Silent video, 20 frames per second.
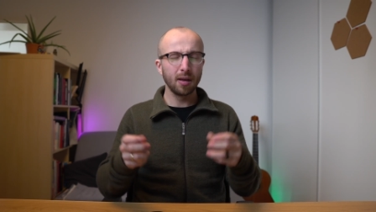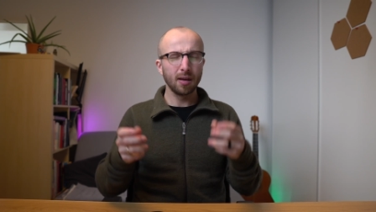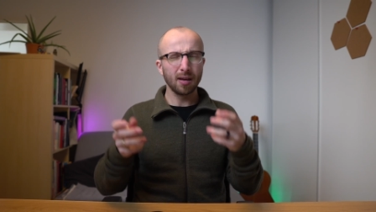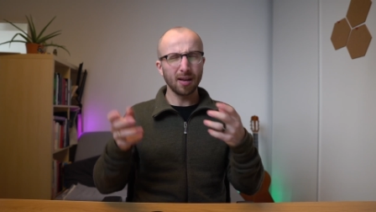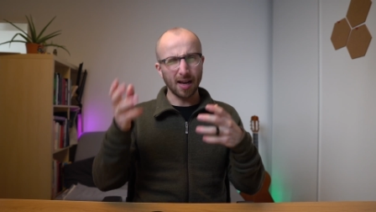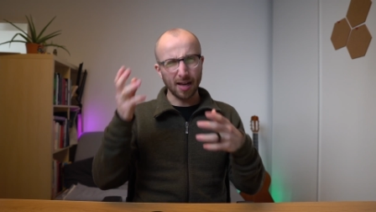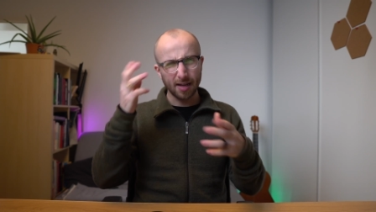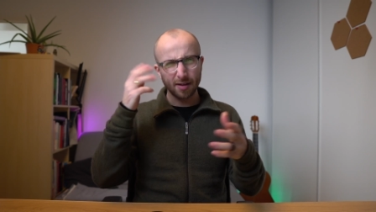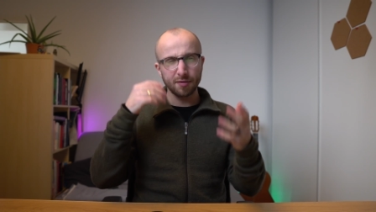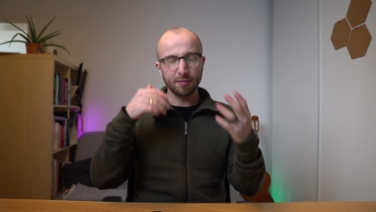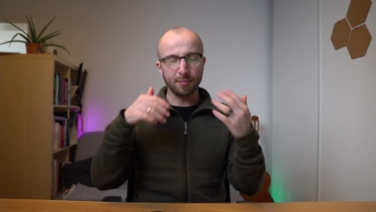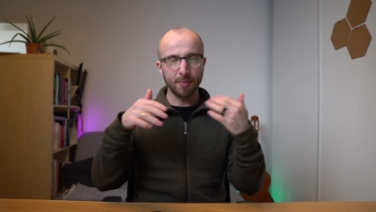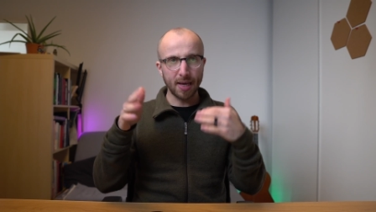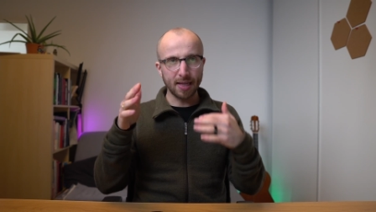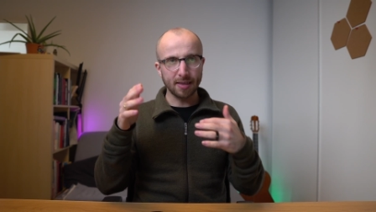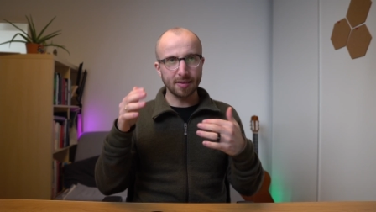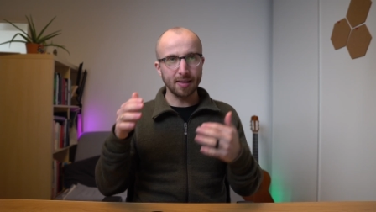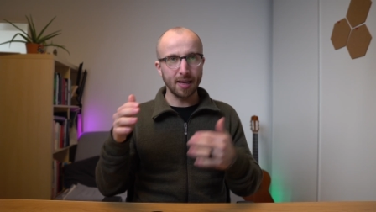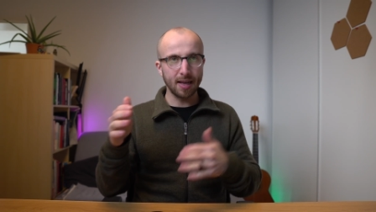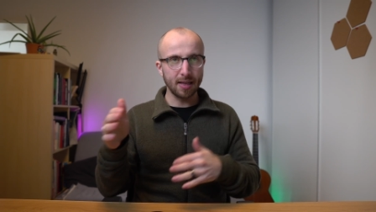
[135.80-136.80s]
kind of
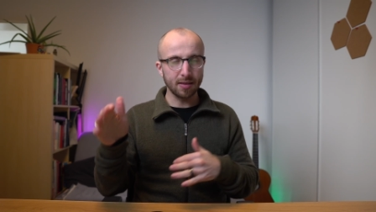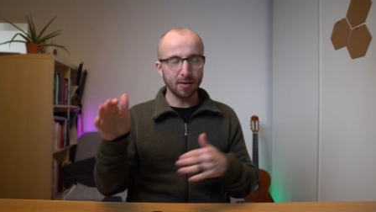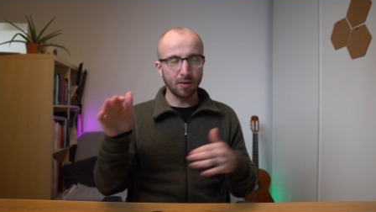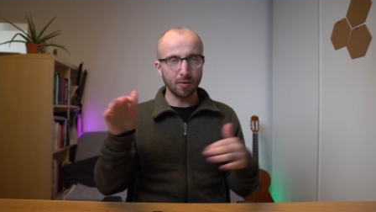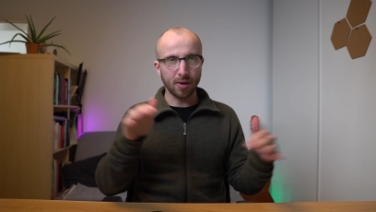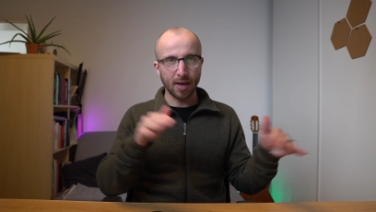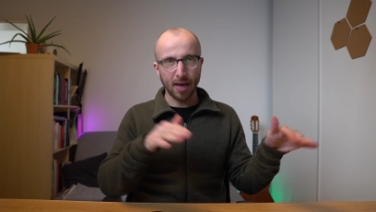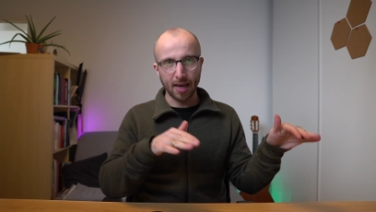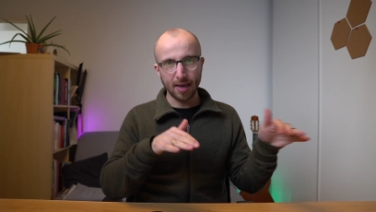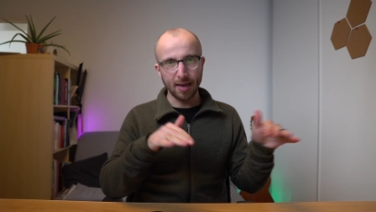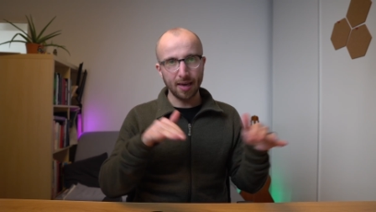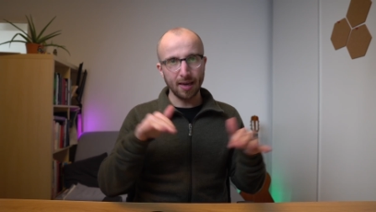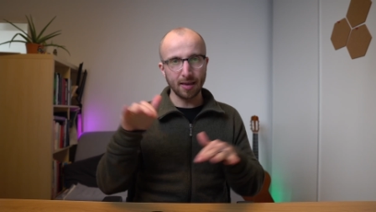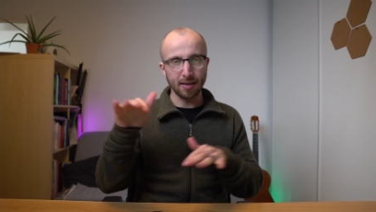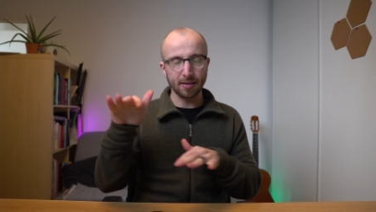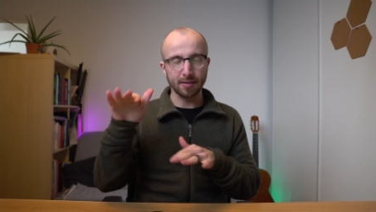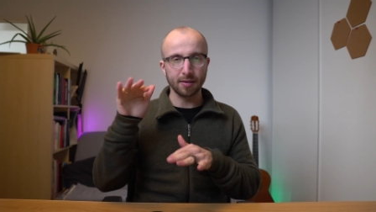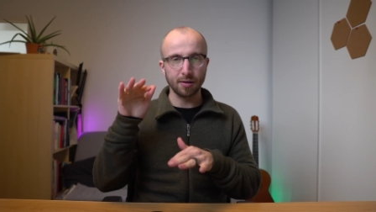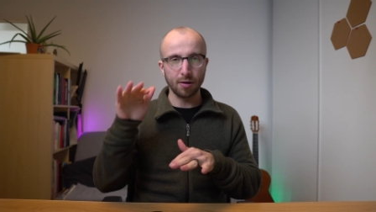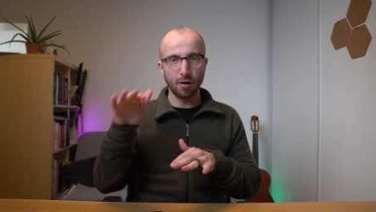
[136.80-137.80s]
made sense, okay,
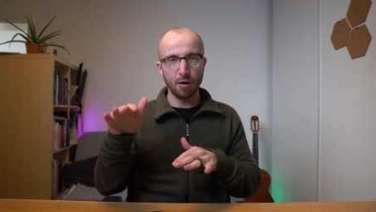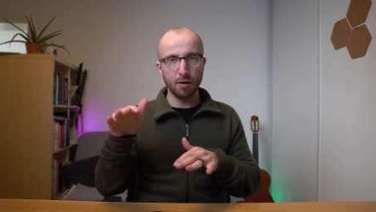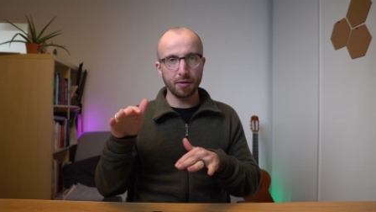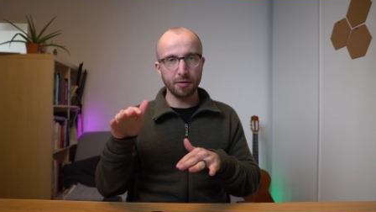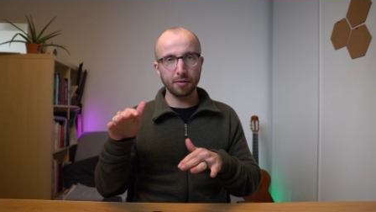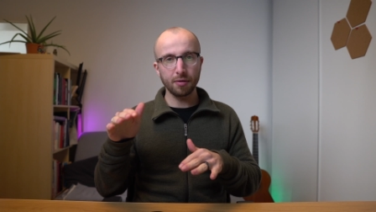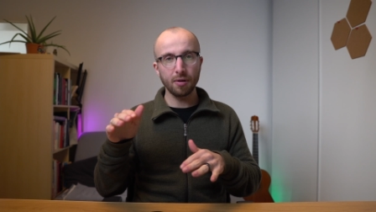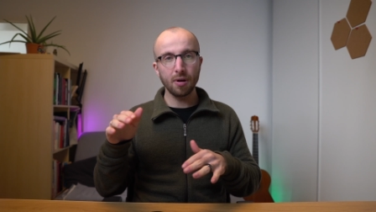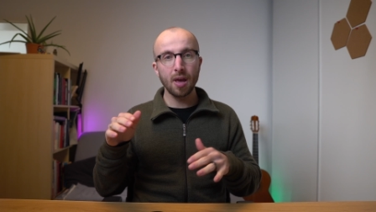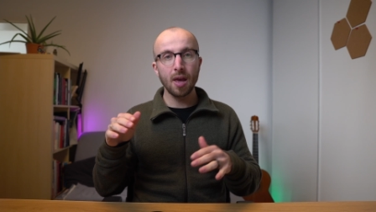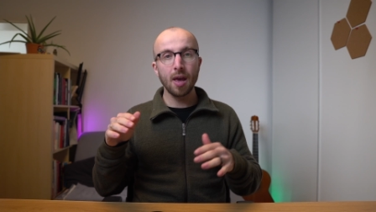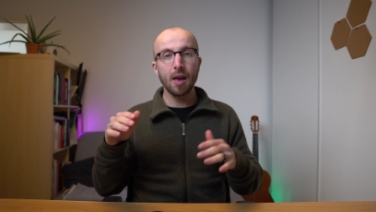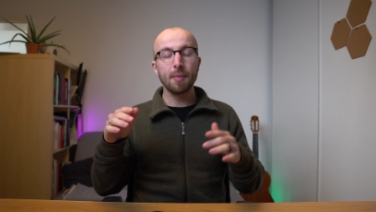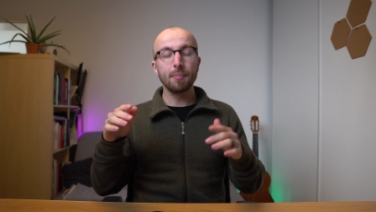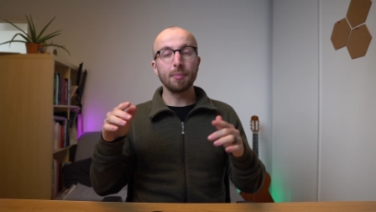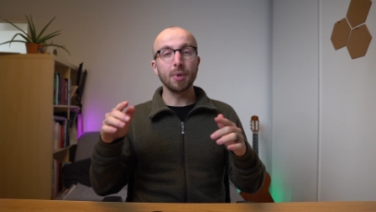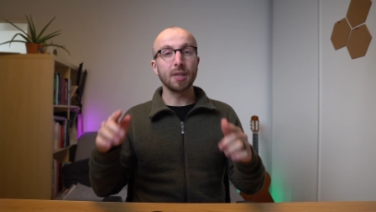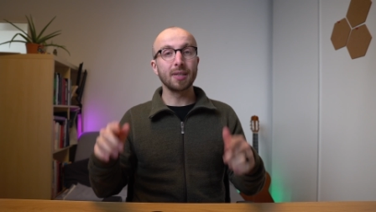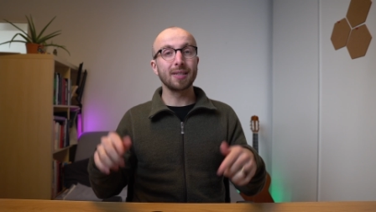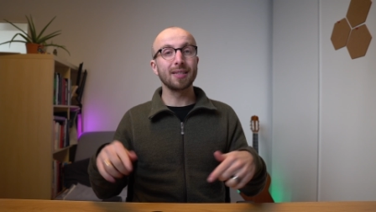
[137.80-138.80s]
is an author,
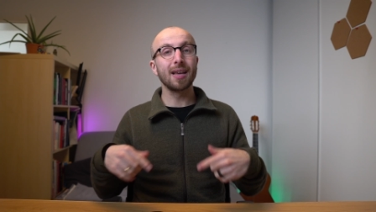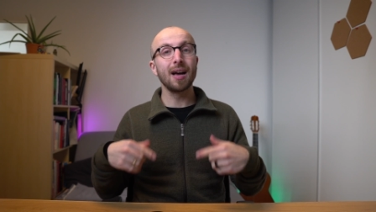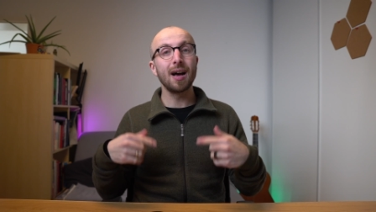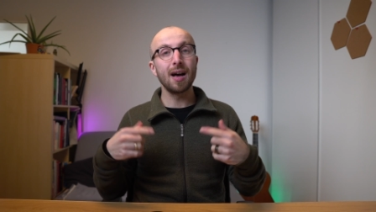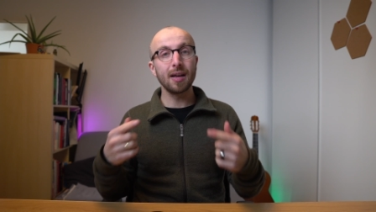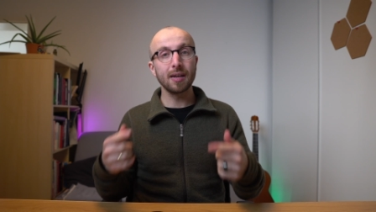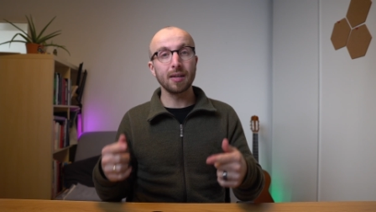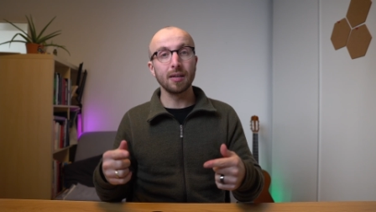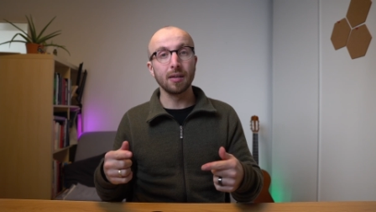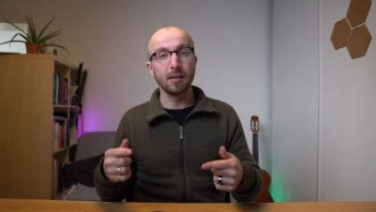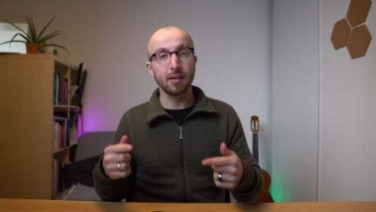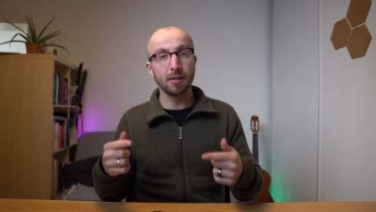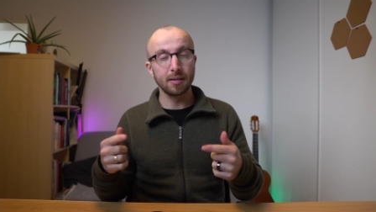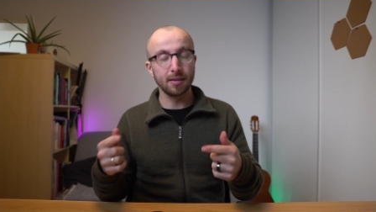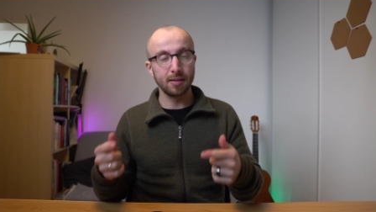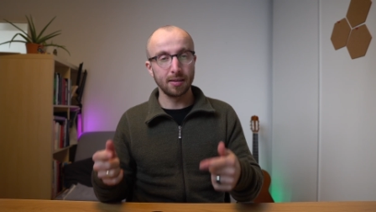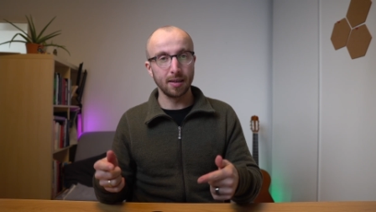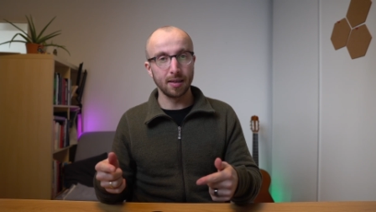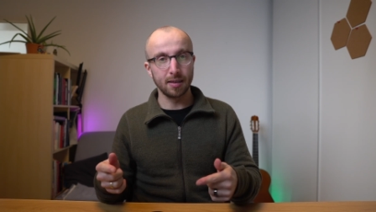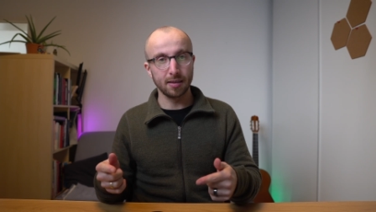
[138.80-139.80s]
but Tana
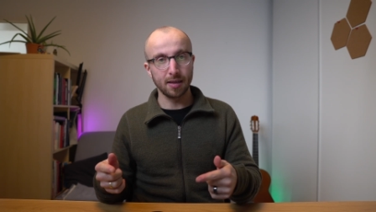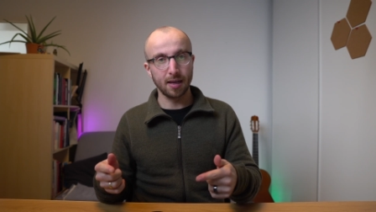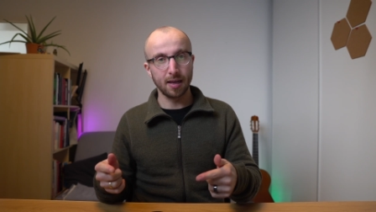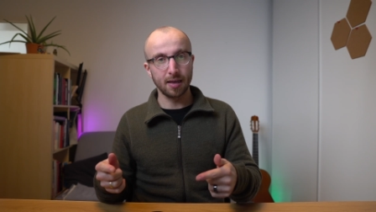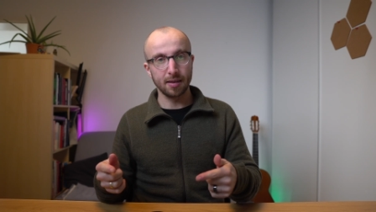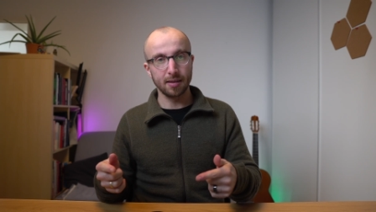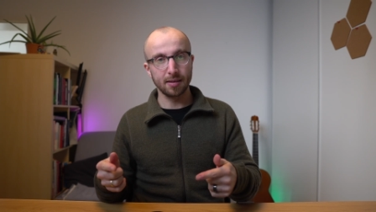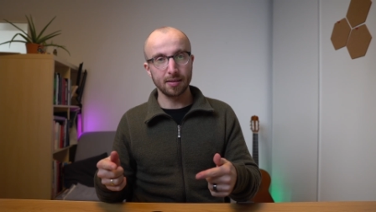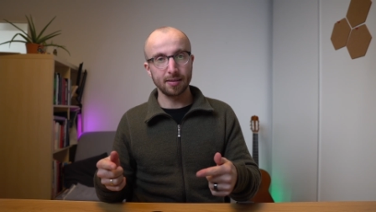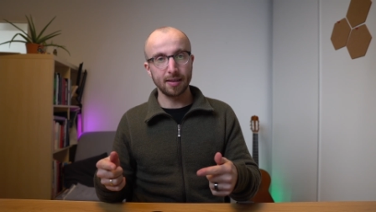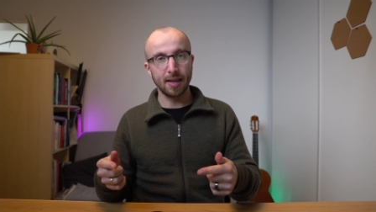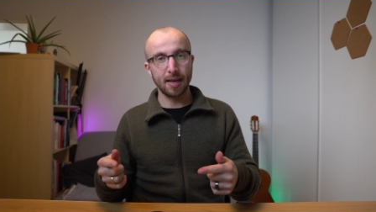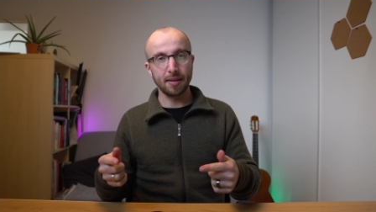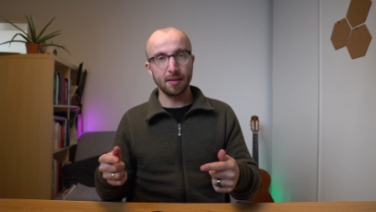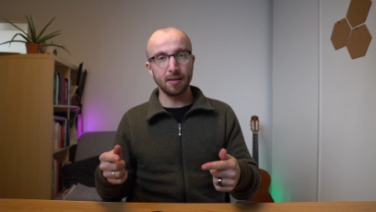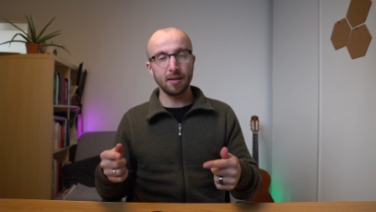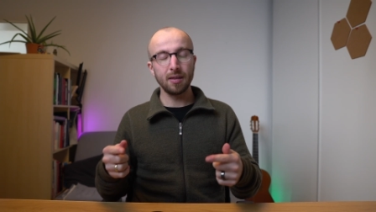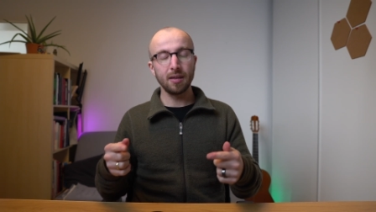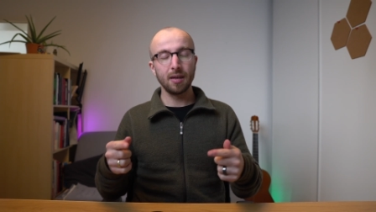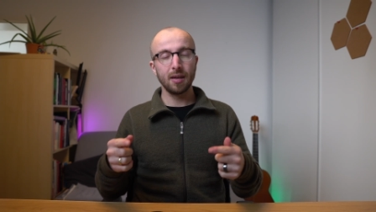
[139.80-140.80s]
didn't understand
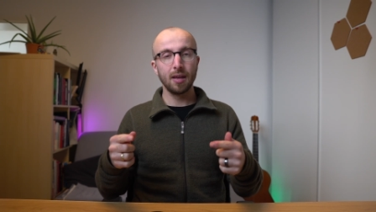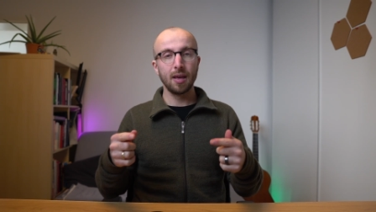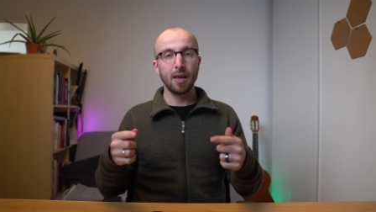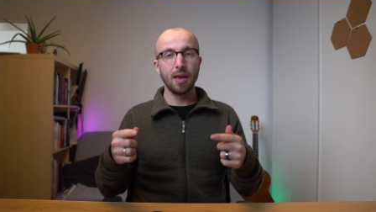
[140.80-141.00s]
it.